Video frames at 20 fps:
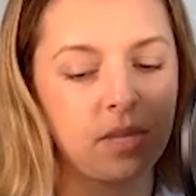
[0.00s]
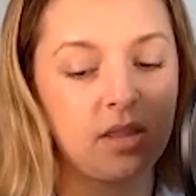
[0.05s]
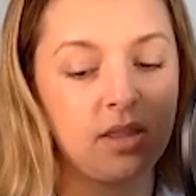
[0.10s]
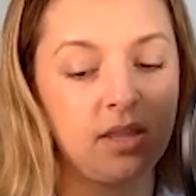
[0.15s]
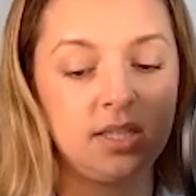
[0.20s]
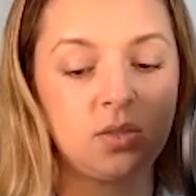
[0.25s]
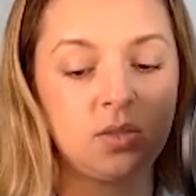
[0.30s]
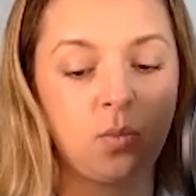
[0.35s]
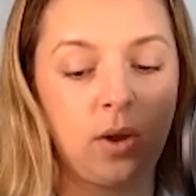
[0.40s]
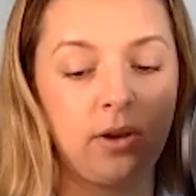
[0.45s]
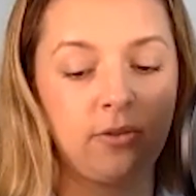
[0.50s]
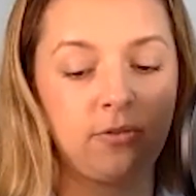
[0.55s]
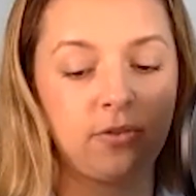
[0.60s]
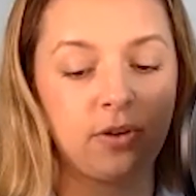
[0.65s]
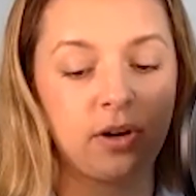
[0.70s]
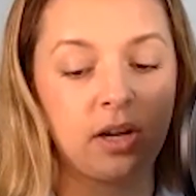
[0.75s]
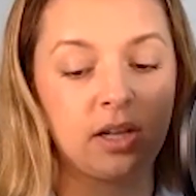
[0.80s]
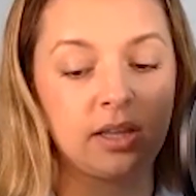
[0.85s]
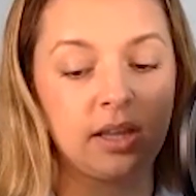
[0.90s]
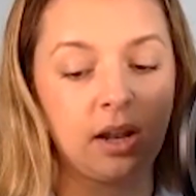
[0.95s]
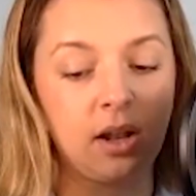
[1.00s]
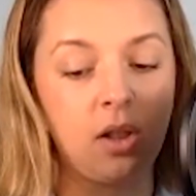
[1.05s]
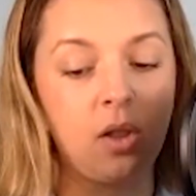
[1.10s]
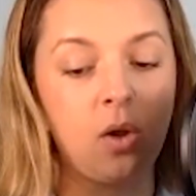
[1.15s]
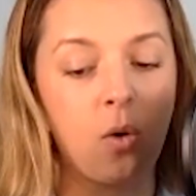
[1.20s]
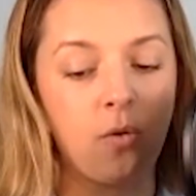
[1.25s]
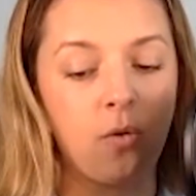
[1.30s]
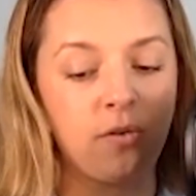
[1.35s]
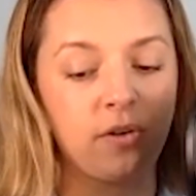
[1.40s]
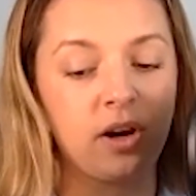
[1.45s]
This went for a
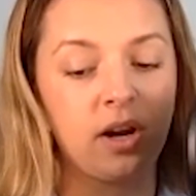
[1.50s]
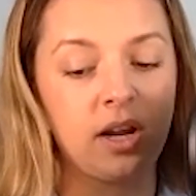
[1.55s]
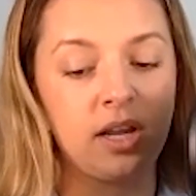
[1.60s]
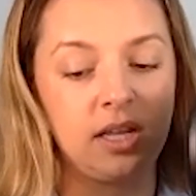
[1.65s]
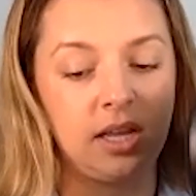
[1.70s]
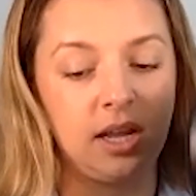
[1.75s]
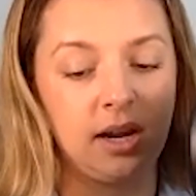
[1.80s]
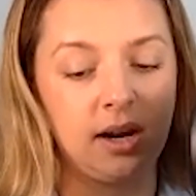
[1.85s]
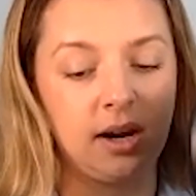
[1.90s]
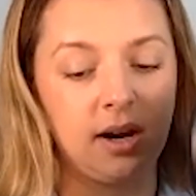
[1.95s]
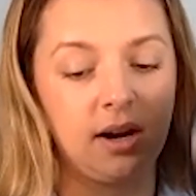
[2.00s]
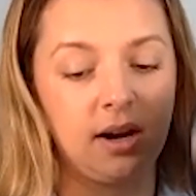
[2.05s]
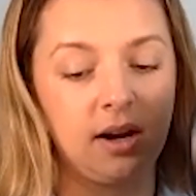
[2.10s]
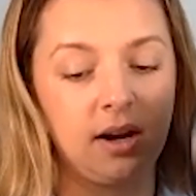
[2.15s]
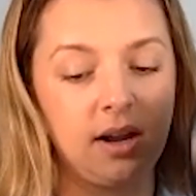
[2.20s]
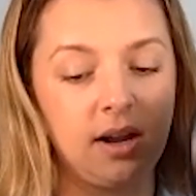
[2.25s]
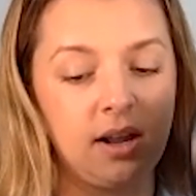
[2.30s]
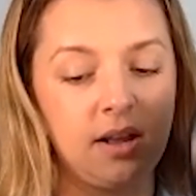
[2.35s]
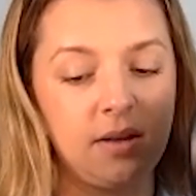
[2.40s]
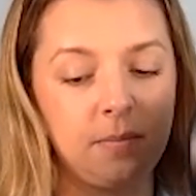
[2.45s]
little over a year.